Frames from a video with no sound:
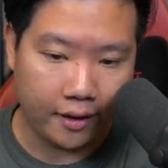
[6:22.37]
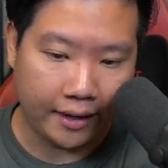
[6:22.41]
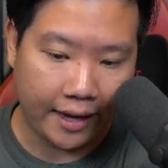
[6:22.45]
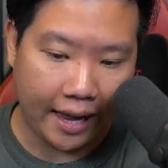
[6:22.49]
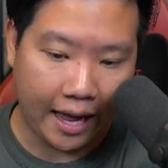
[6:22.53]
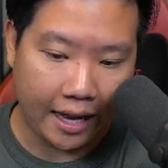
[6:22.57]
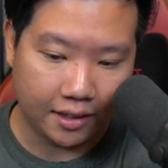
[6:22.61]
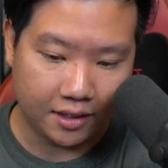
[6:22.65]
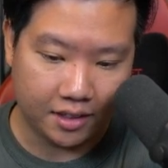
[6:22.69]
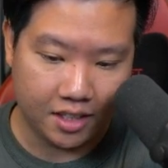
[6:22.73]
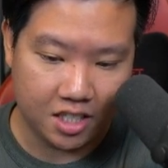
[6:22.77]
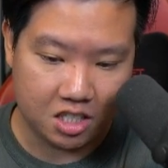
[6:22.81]

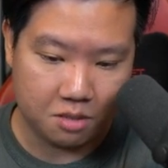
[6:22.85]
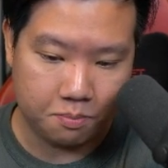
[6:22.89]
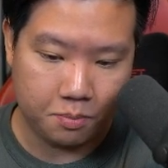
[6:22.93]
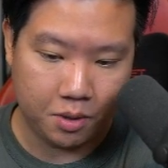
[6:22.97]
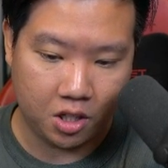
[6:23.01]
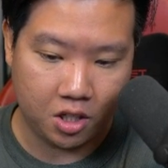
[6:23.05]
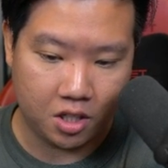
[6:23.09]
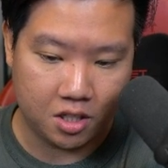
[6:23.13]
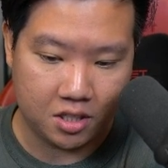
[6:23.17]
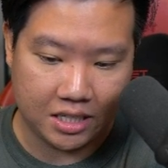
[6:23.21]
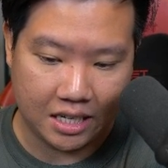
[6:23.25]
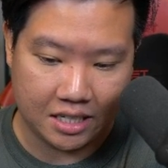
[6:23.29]
Countess,
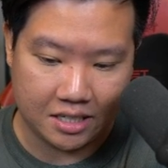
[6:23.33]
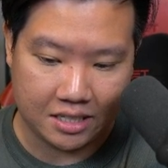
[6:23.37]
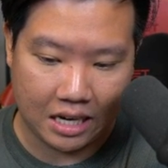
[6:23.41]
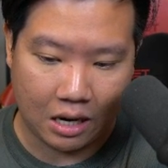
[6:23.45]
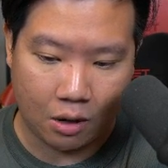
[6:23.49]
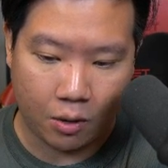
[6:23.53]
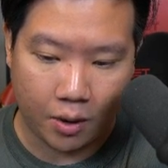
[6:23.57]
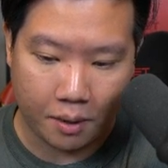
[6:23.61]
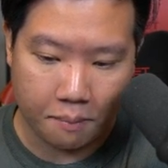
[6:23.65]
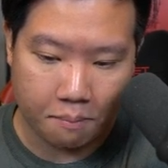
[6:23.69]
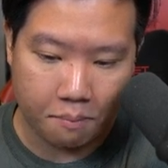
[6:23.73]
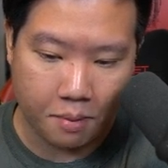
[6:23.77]
because that's
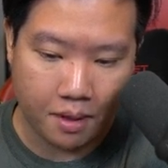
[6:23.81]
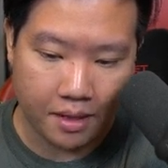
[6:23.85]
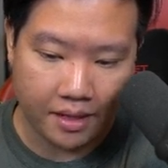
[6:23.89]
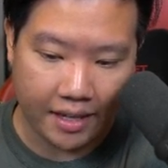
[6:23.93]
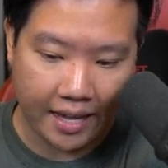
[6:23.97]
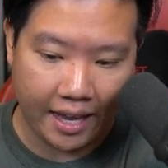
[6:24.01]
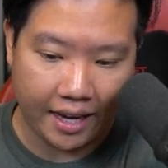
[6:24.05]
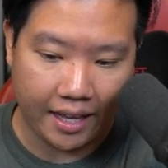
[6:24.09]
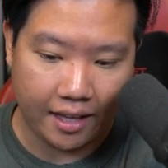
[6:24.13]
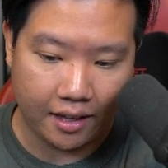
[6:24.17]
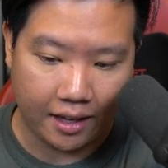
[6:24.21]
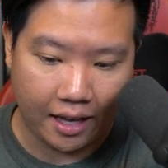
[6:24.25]
how I've been
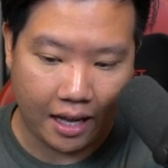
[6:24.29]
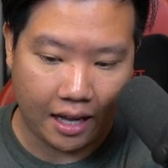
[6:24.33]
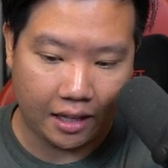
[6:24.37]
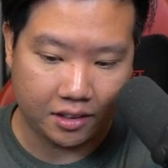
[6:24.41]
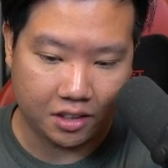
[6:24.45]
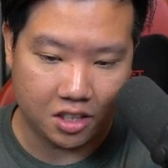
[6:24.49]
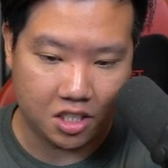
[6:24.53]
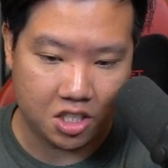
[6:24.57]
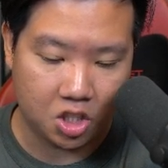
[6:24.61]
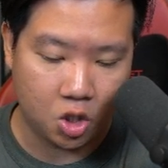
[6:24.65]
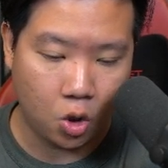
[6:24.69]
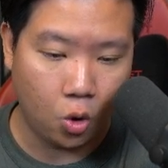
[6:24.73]
getting
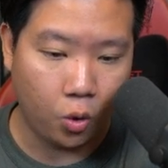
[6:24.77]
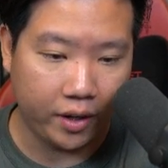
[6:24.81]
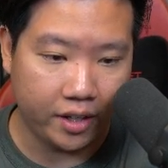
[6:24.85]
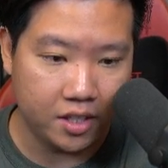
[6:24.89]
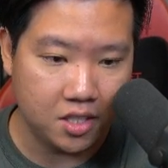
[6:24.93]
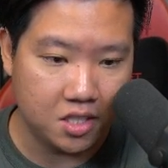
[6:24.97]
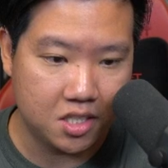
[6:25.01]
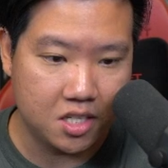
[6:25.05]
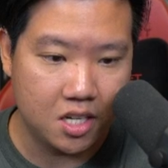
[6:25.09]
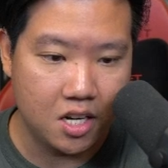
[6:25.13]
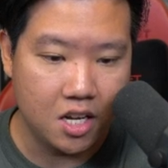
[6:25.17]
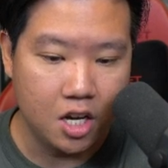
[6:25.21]
Countess
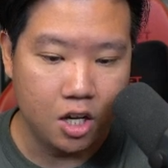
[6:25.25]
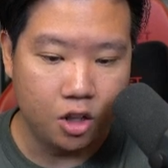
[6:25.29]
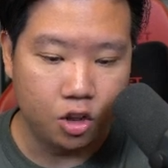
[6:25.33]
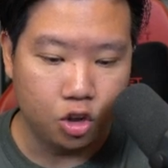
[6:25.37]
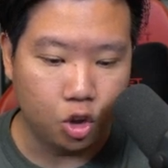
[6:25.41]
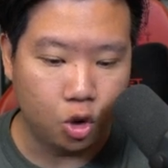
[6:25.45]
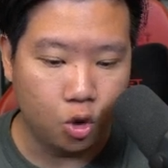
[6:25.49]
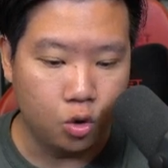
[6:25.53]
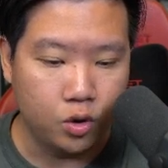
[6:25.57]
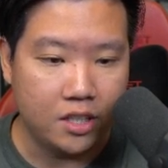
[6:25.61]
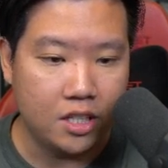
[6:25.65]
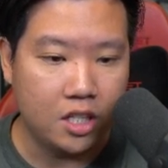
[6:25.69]
tokens,
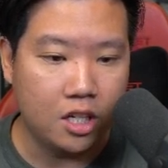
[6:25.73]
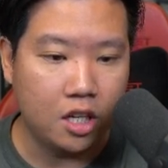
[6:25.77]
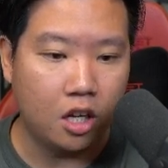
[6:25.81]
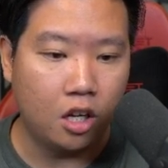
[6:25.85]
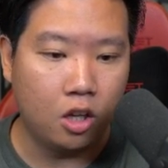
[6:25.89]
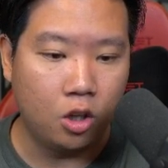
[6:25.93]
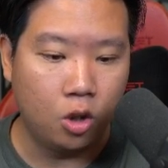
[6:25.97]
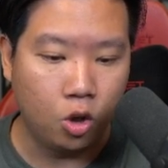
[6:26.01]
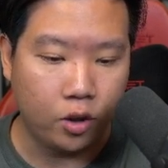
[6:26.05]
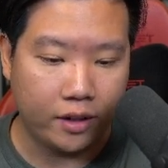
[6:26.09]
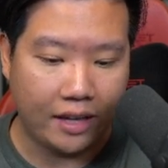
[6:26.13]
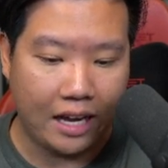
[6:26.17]
through the
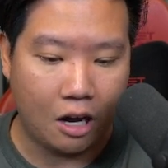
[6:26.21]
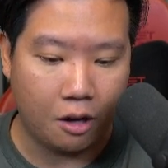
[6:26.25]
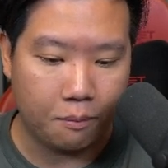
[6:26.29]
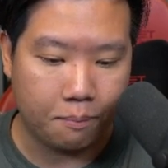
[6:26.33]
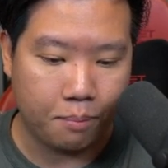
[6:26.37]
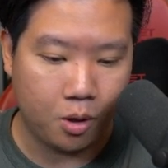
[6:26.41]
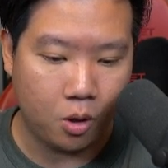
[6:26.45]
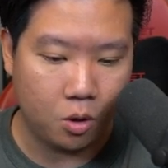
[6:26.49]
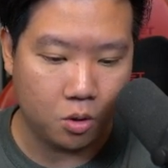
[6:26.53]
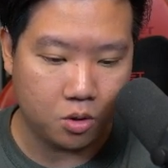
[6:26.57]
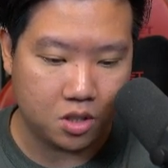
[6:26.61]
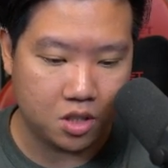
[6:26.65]
Lookout
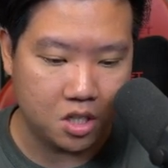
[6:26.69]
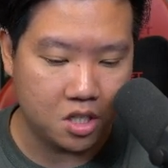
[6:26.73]
Post.